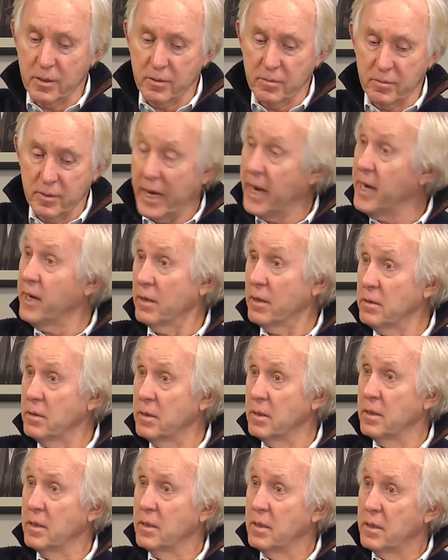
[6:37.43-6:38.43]
data.
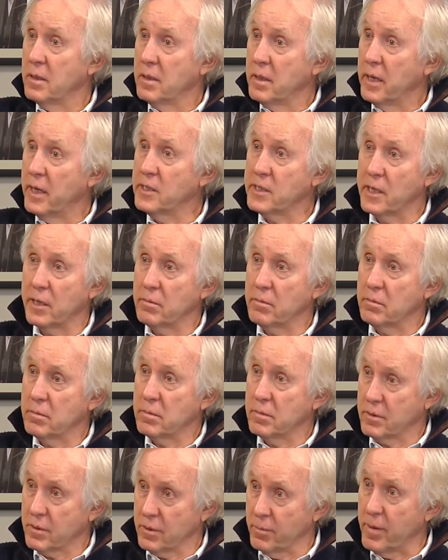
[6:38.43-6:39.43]
He said
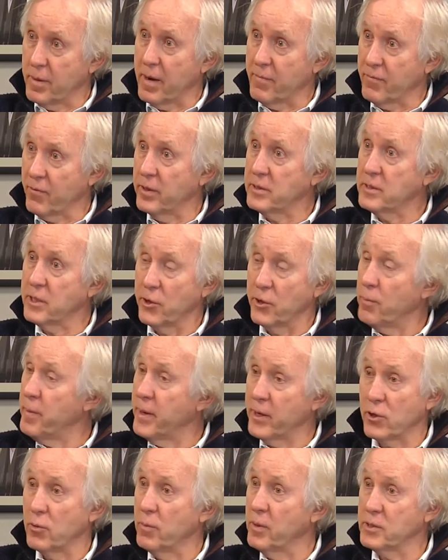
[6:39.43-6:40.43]
to my friend, he said, "You
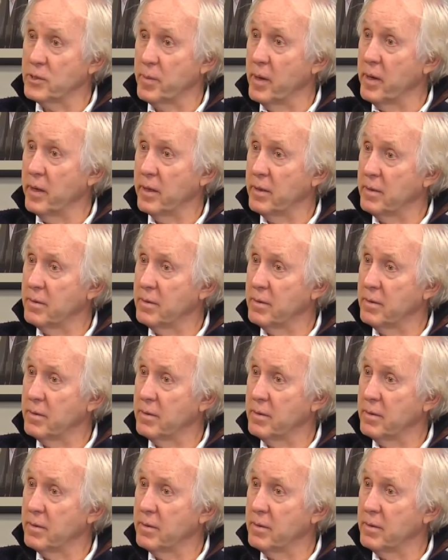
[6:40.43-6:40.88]
make too much money."